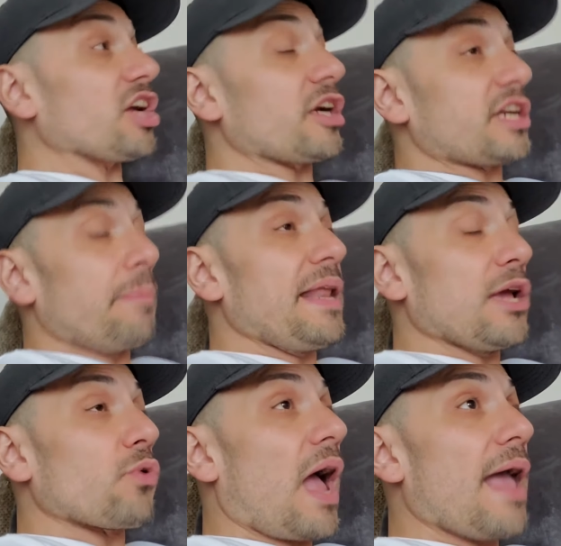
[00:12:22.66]
committing
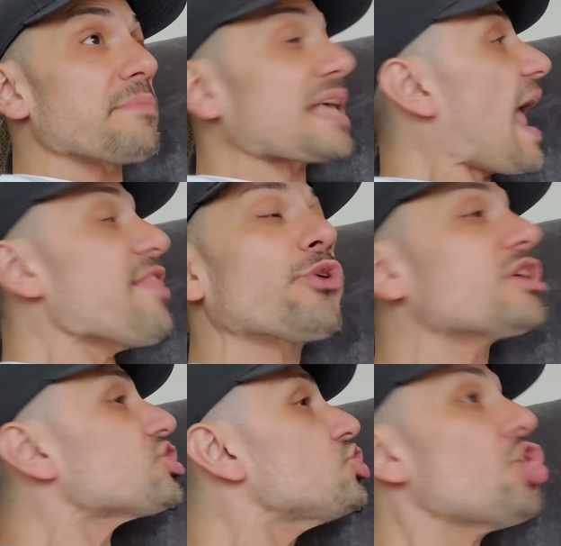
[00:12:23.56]
crimes. And there
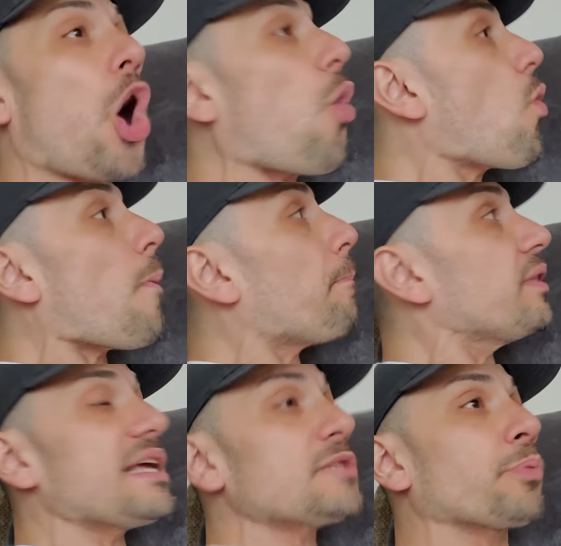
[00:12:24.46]
is no
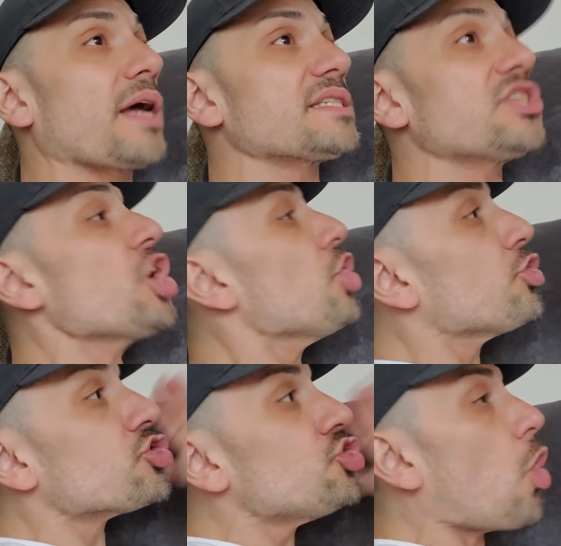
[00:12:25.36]
police presence.
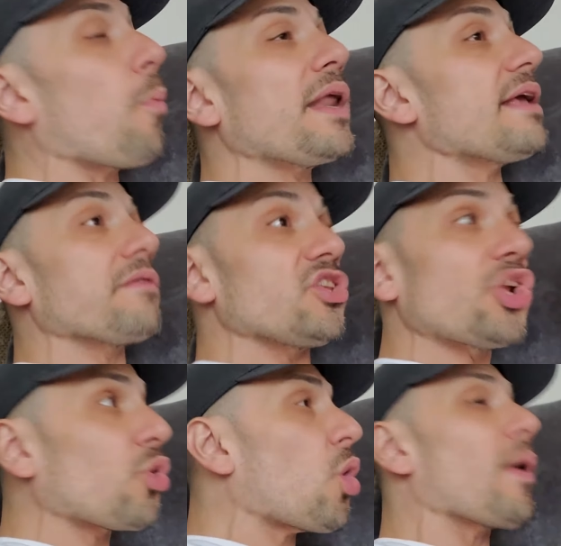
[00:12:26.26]
There's nobody,
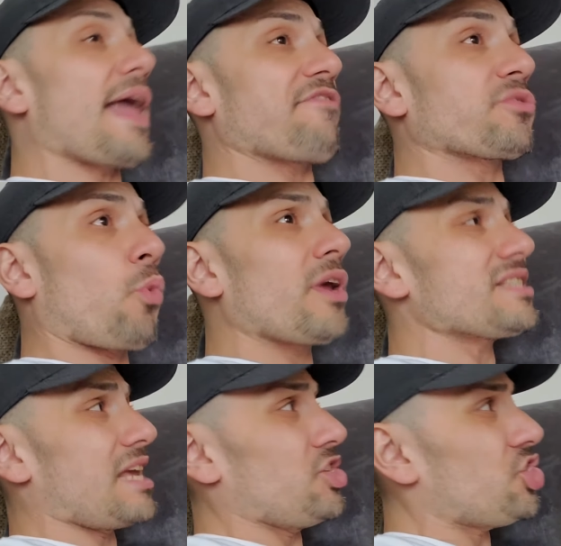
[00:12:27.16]
going after Maury
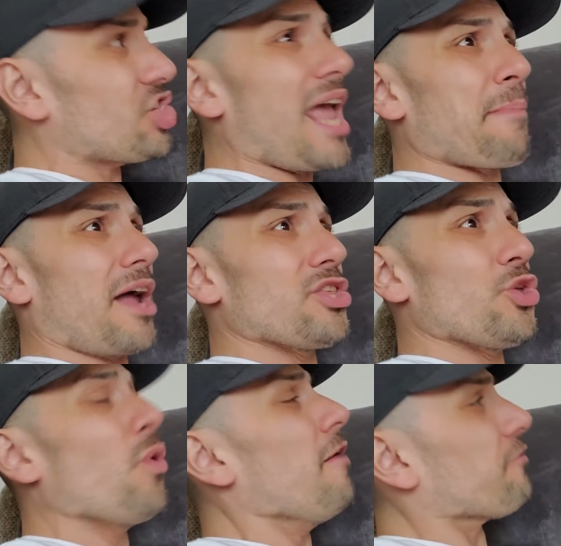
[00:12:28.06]
saying, shame on
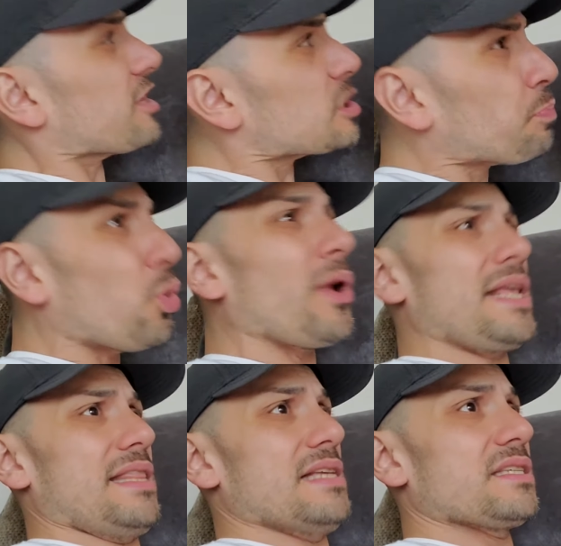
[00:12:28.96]
you for
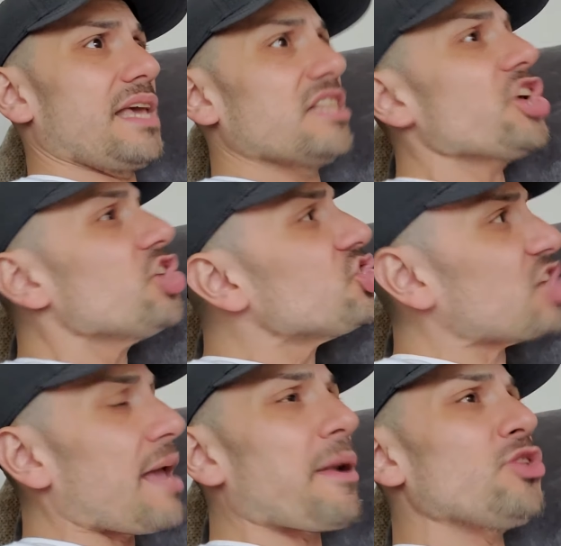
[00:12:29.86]
exploiting these kids.
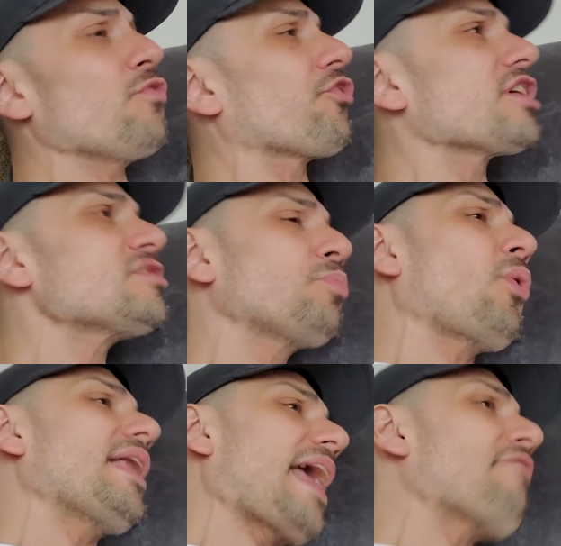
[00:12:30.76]
Shame on you for
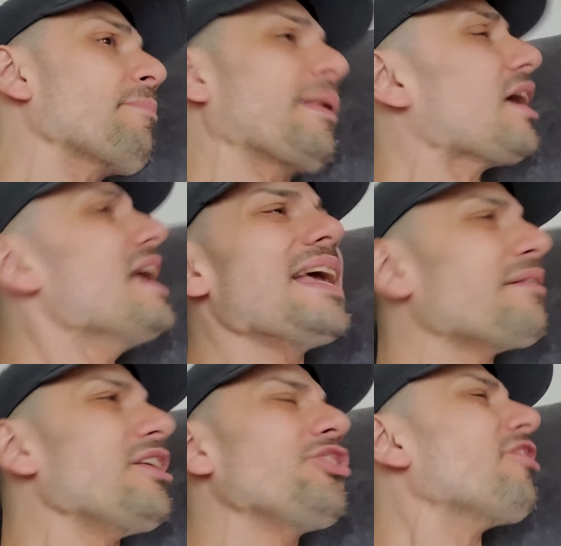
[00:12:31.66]
exploiting everybody.
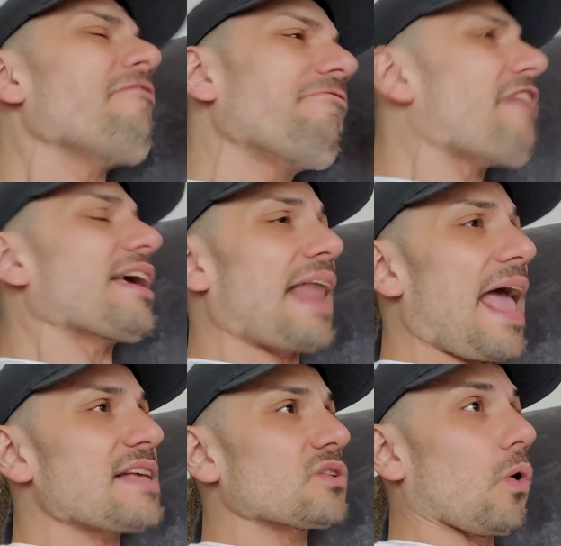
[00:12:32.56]
You're a fucking
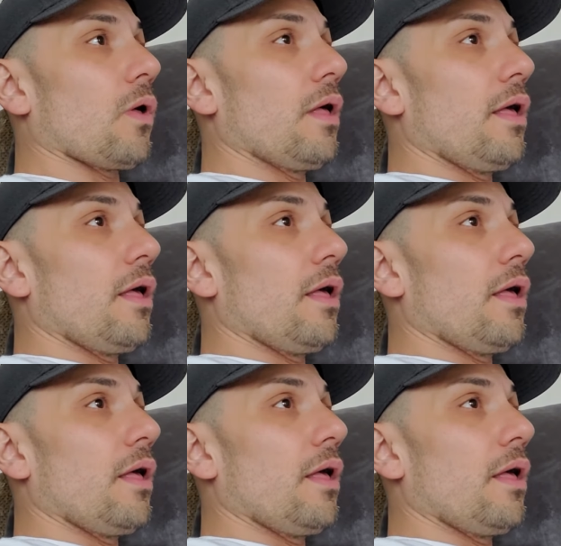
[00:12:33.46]
asshole.